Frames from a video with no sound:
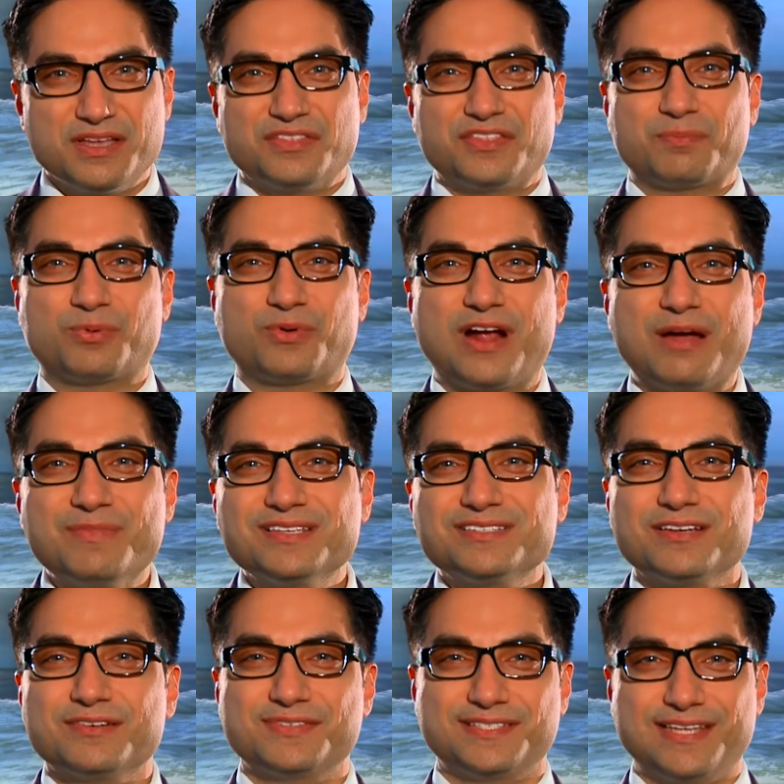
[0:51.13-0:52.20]
The promise
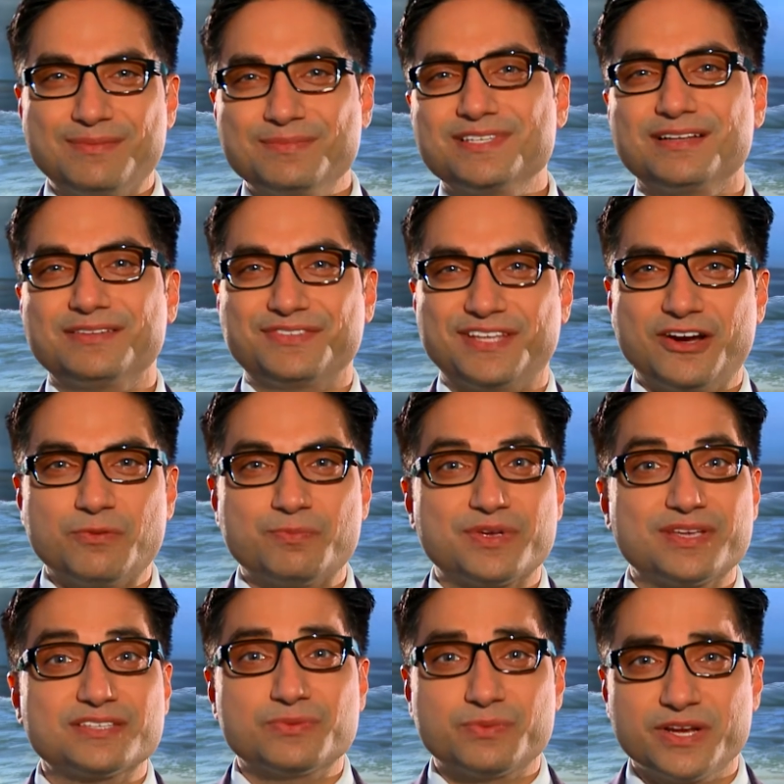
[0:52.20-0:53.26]
of stem cell therapy
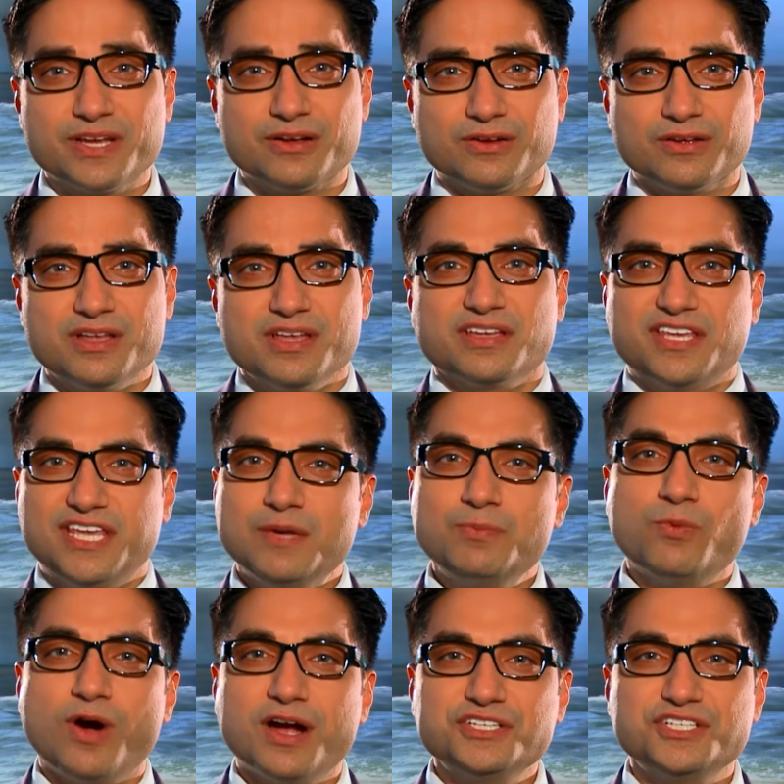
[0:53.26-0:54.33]
is real. Keep
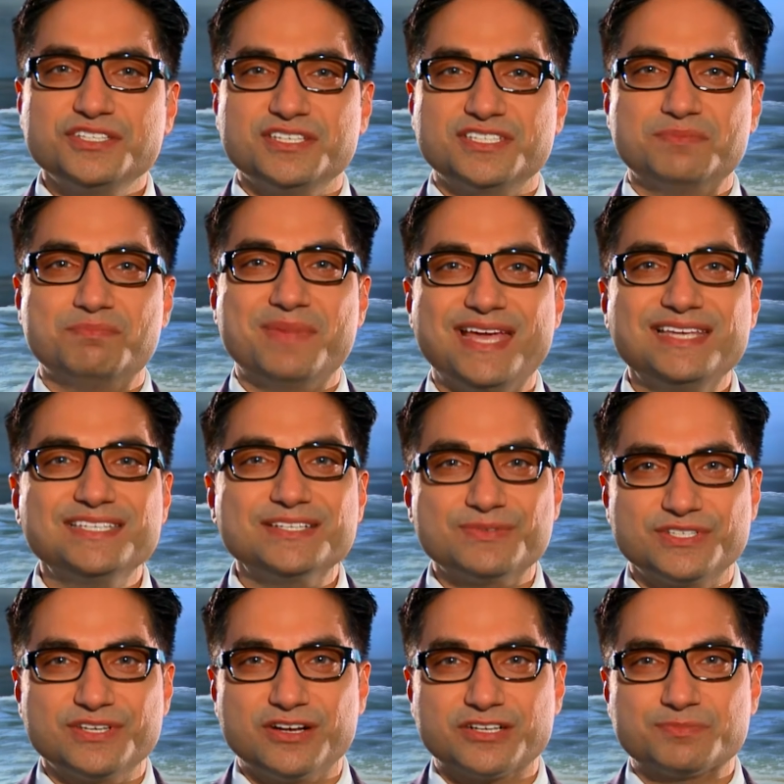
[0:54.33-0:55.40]
watching these amazing
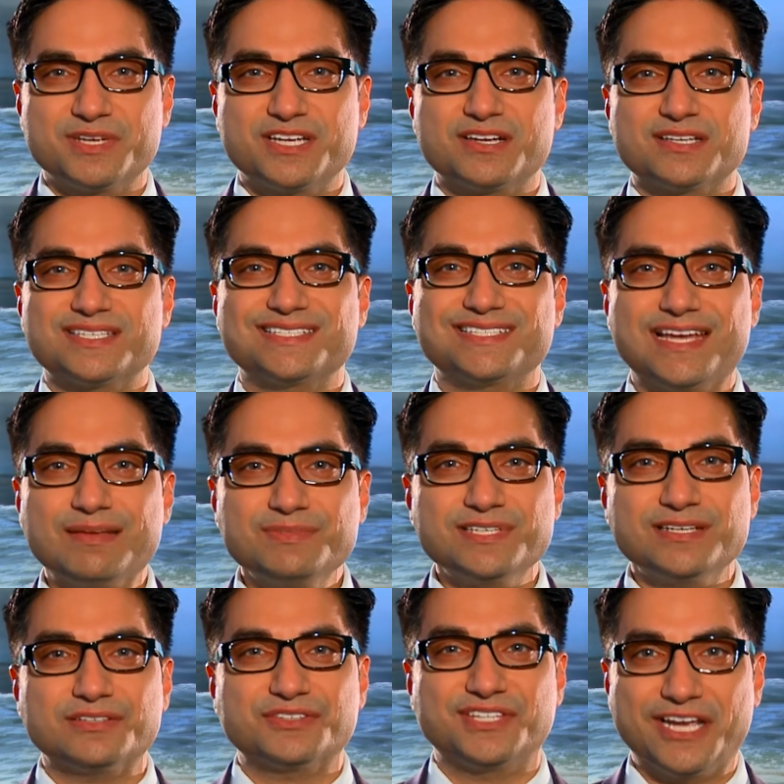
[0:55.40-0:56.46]
results because stem
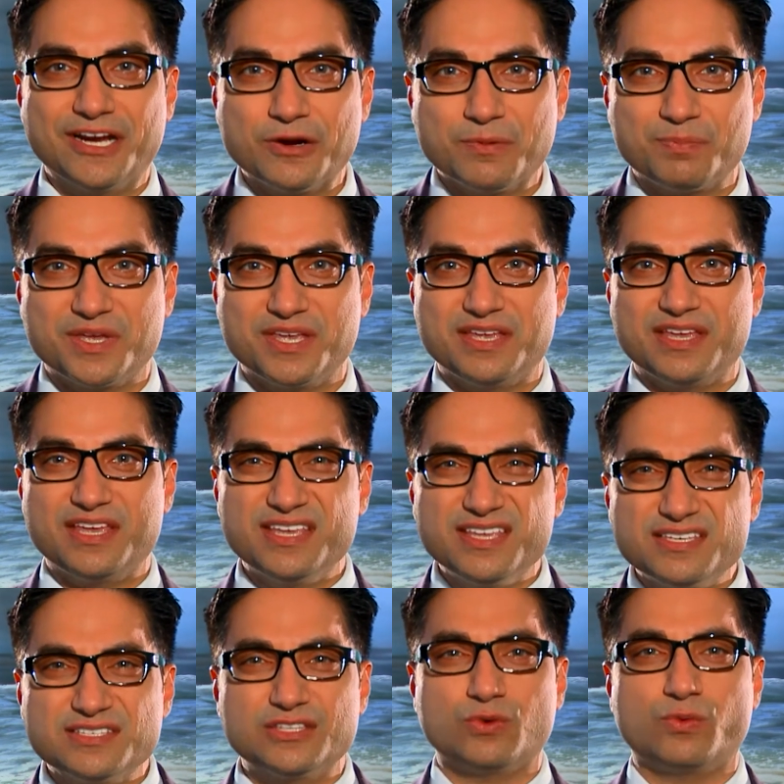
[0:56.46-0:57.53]
cell therapy
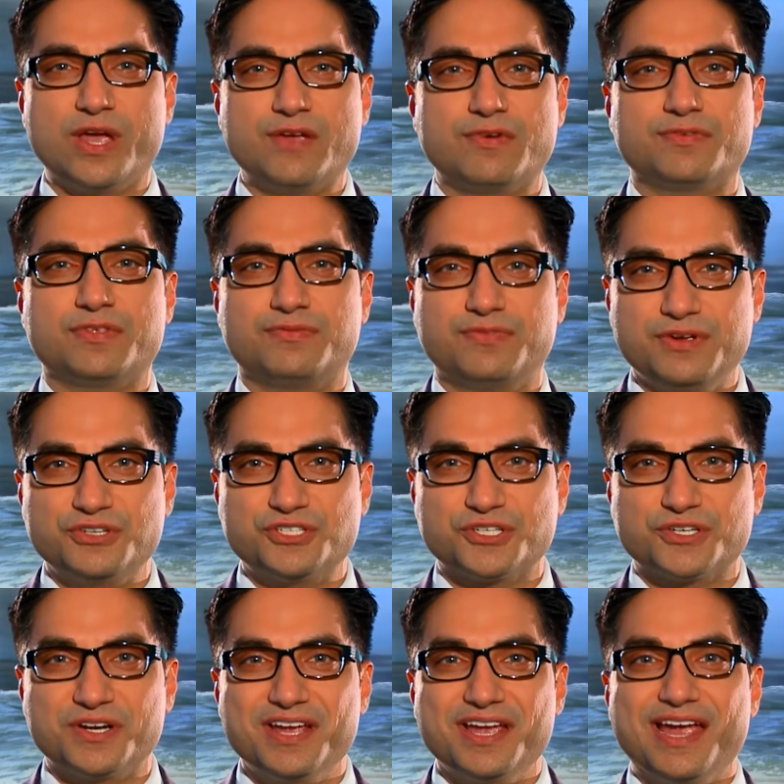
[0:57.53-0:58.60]
is the wave of the
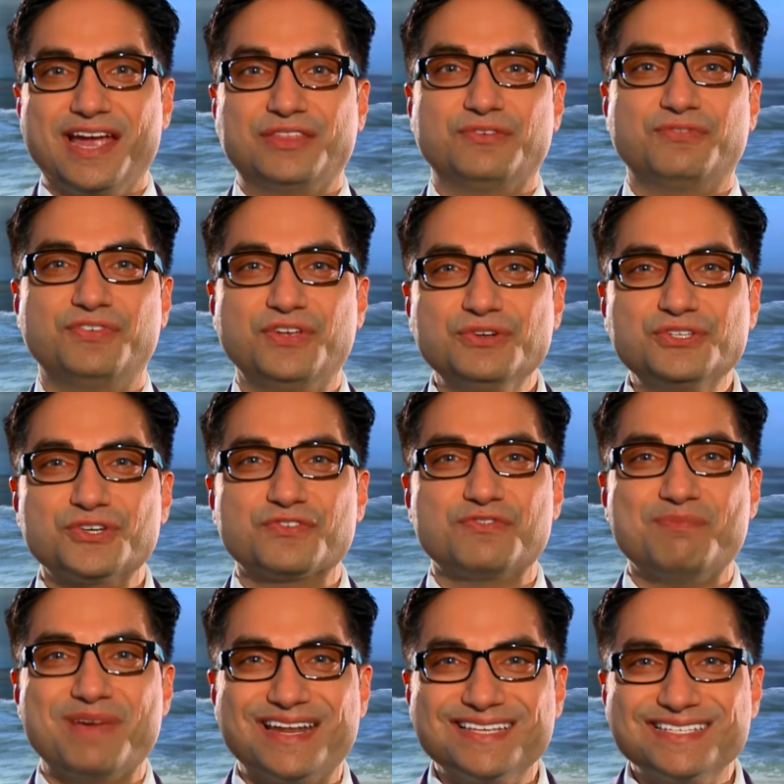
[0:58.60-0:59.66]
future, and the future of
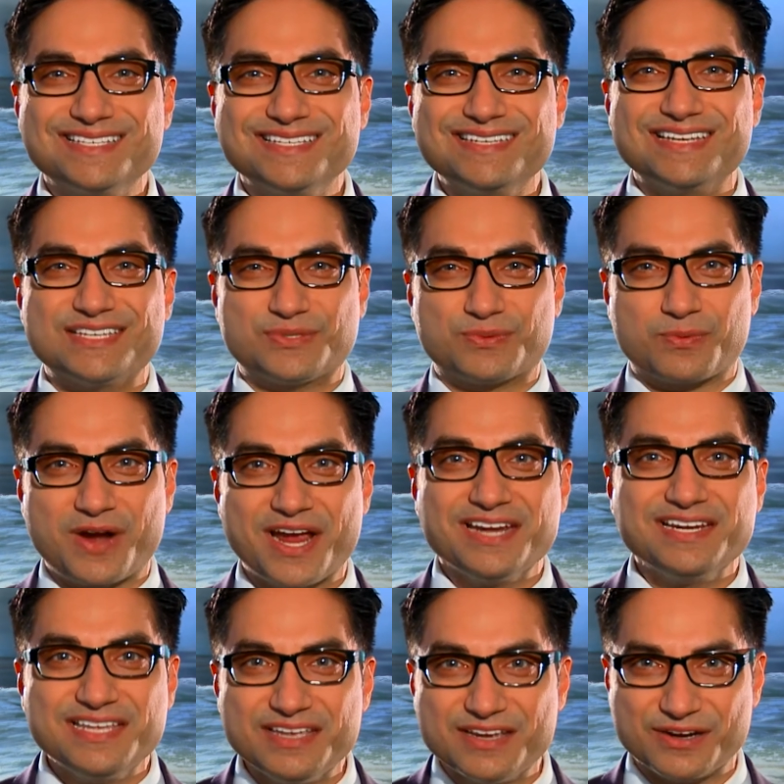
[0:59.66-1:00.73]
medicine is
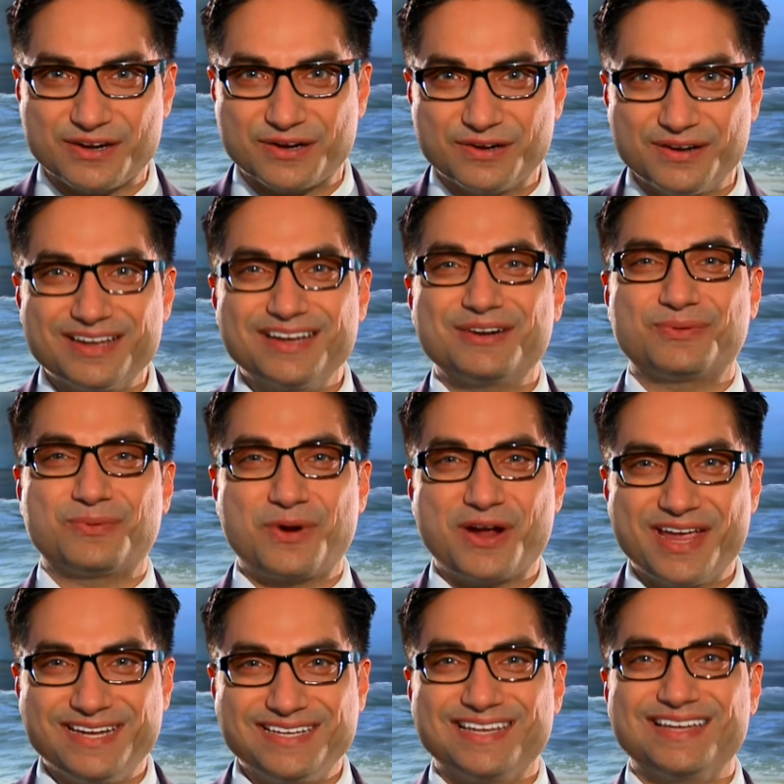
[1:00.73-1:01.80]
right here,
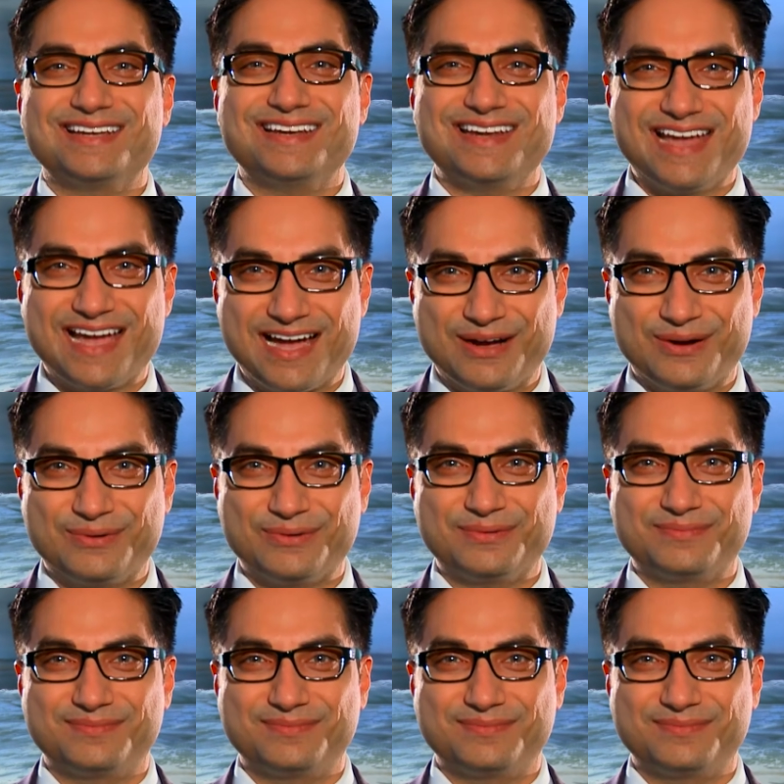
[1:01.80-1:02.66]
right now.